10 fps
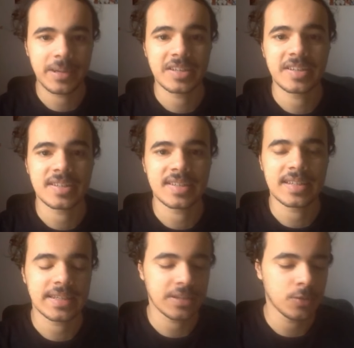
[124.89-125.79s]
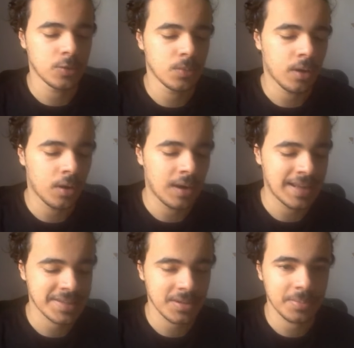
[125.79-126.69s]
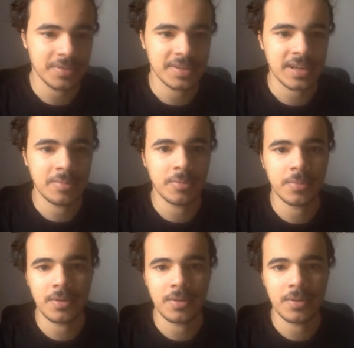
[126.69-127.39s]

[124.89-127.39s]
Manchester City, who are at top of the table.